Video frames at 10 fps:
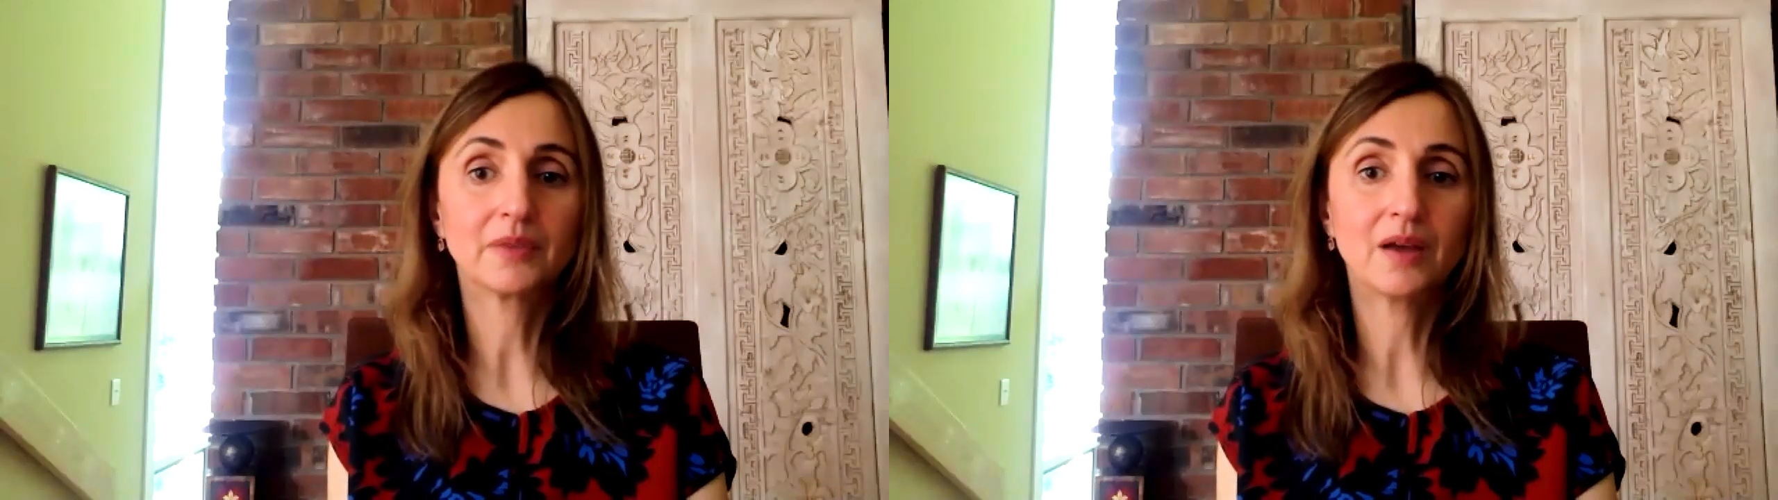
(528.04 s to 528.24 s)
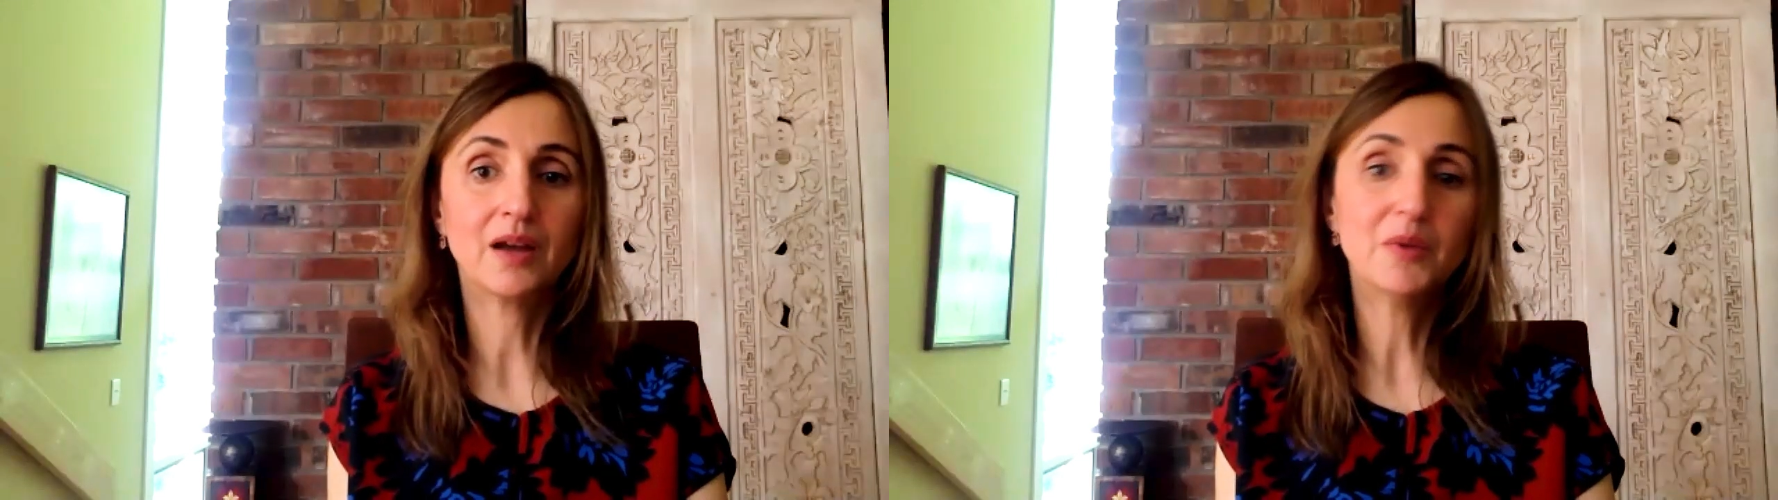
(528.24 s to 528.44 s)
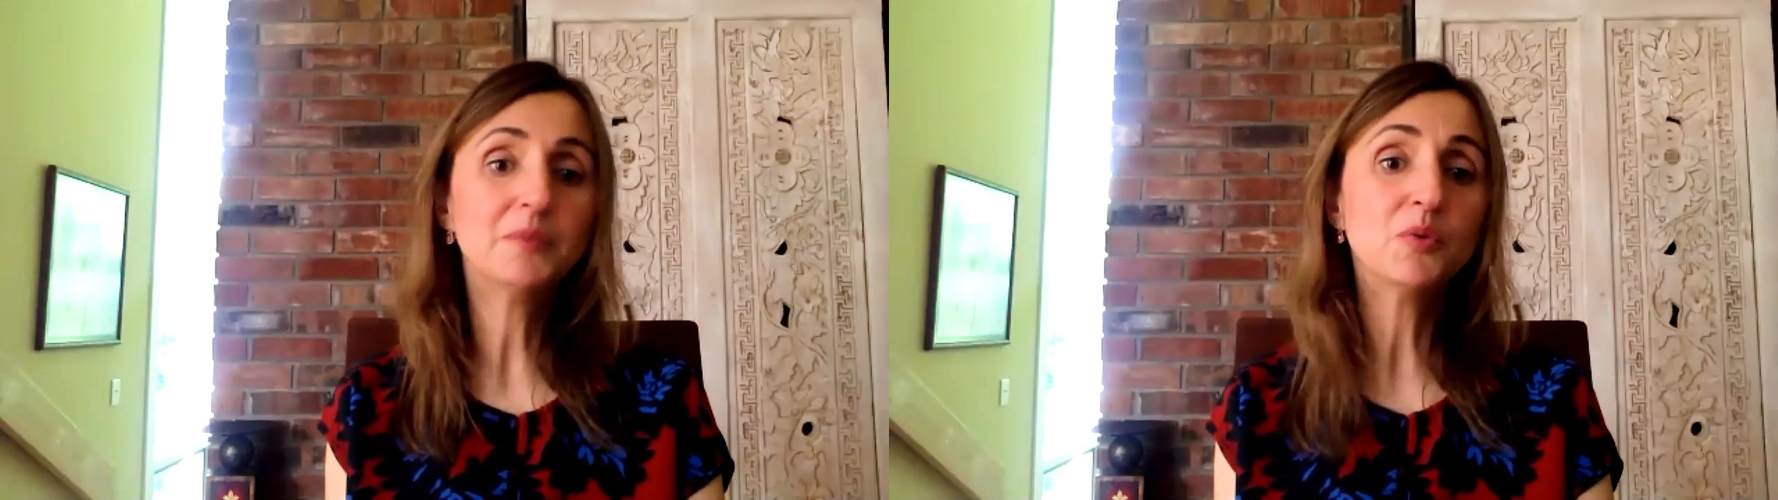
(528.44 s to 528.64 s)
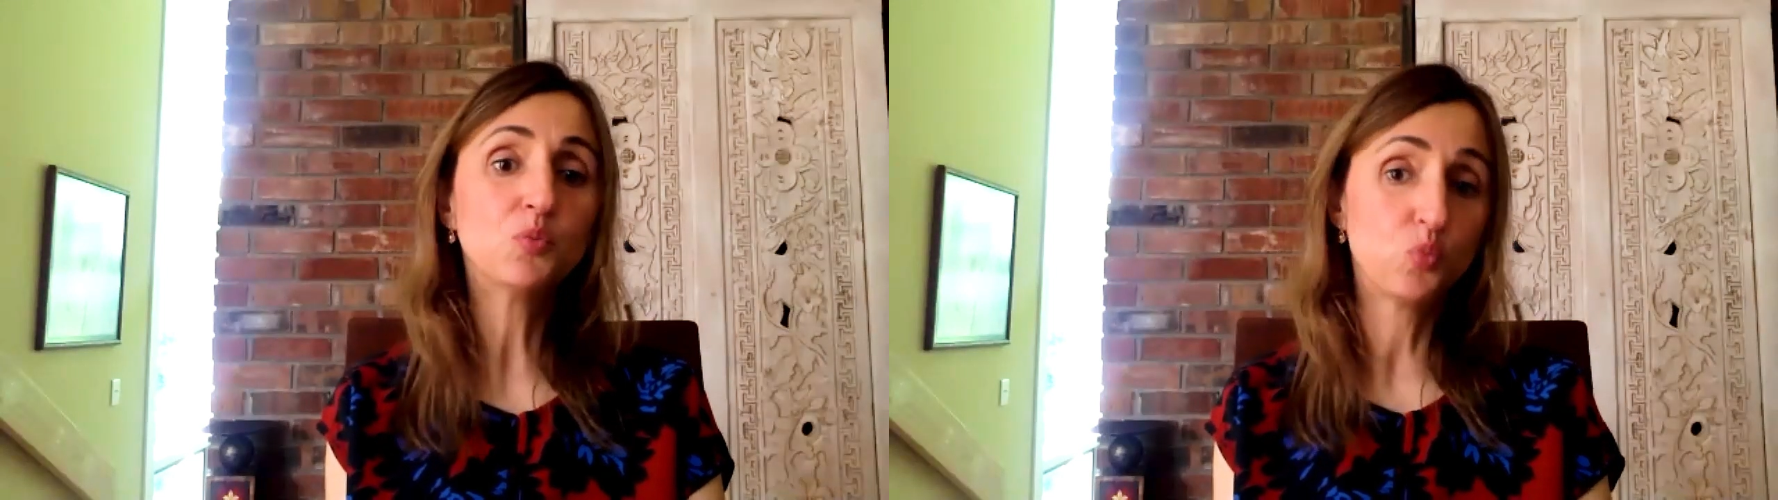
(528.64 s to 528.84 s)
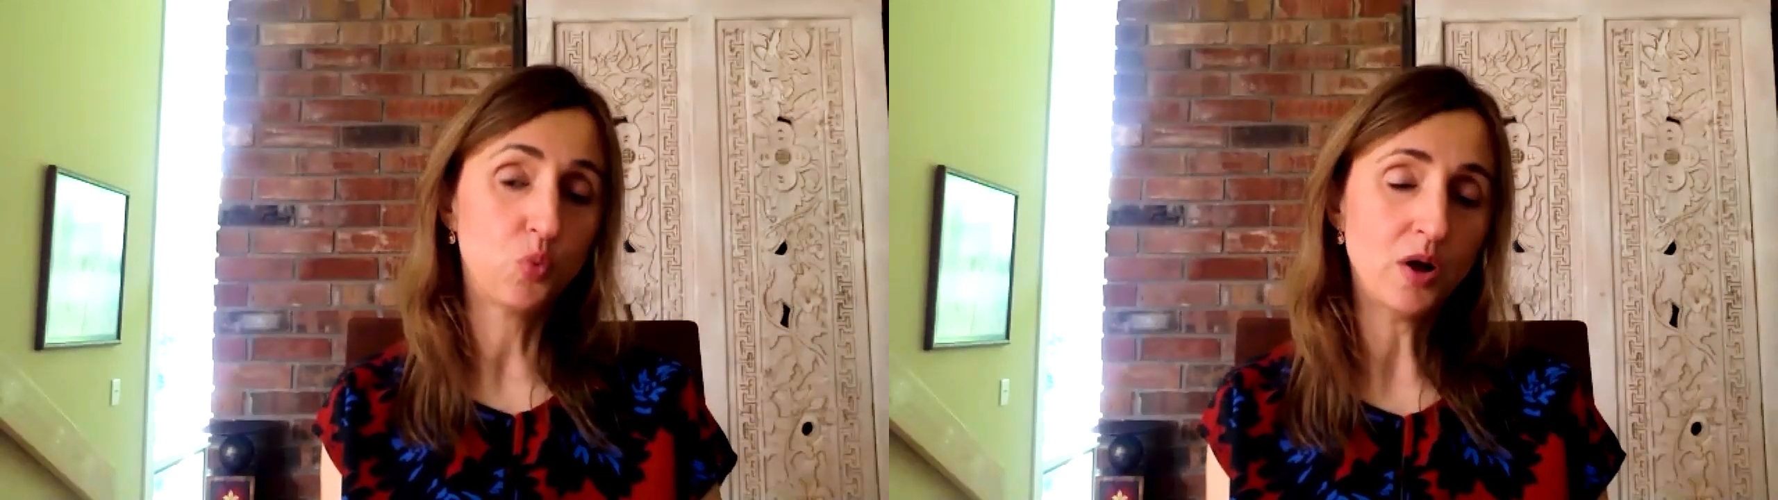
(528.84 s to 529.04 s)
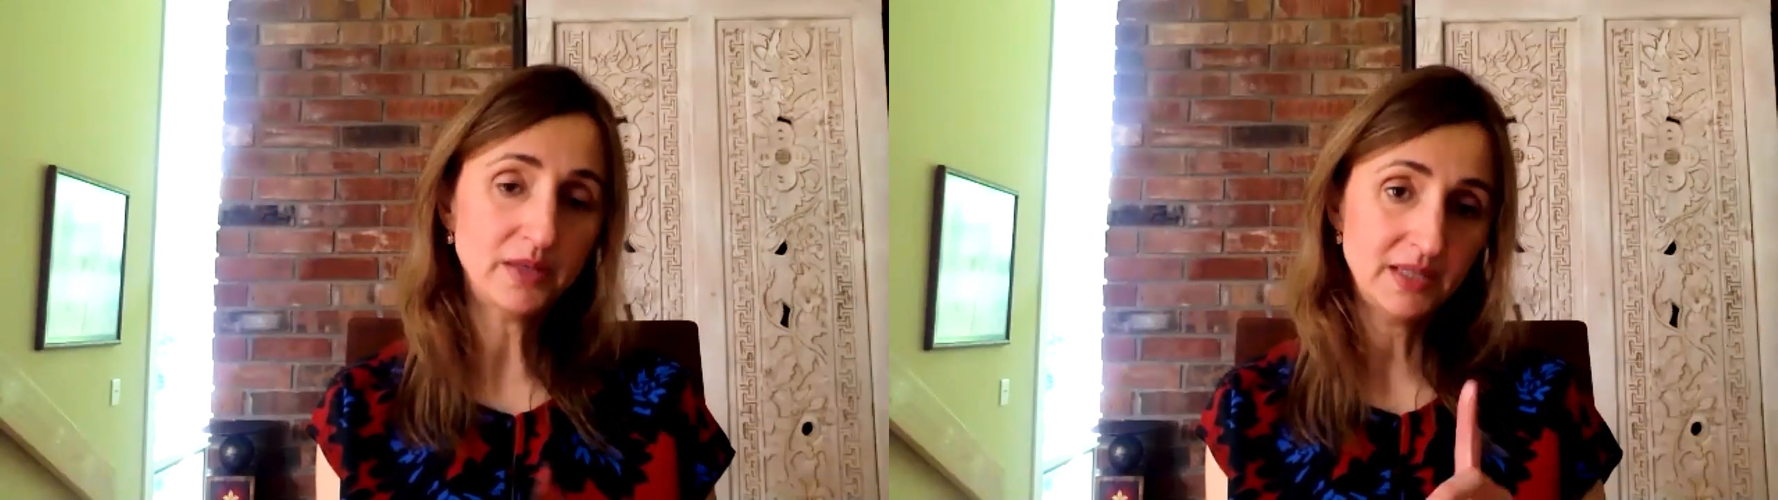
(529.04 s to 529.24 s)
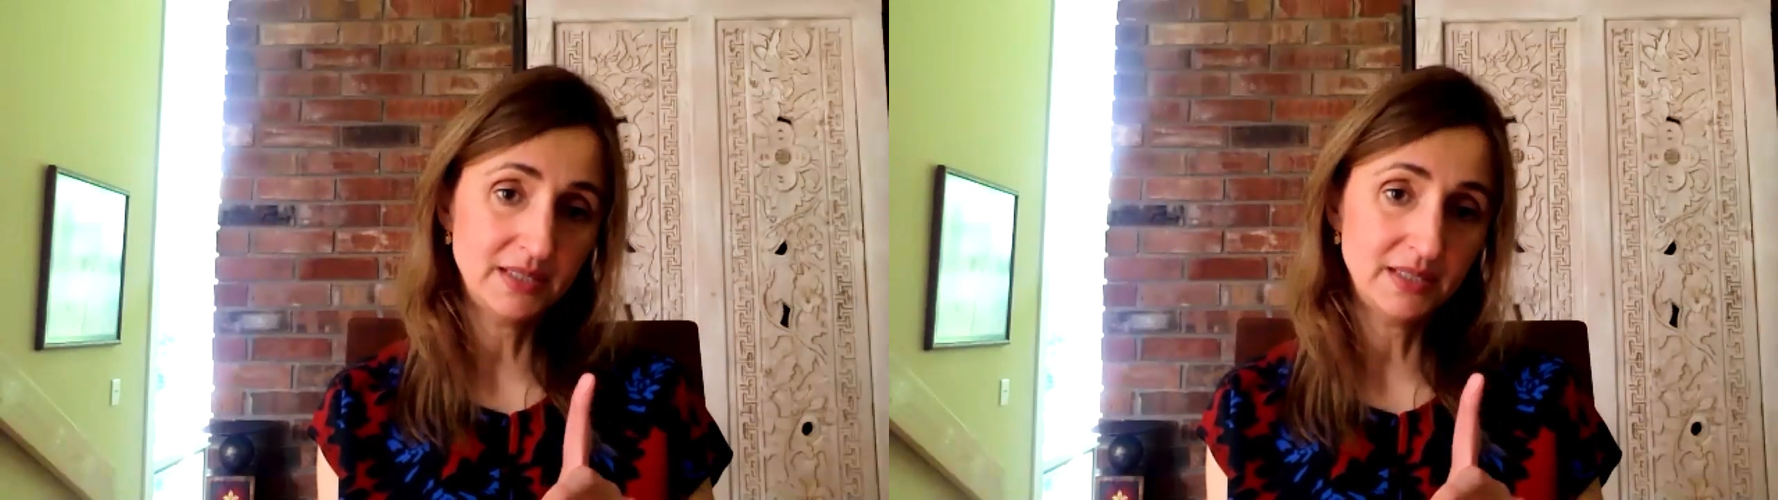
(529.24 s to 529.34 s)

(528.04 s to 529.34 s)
I remember one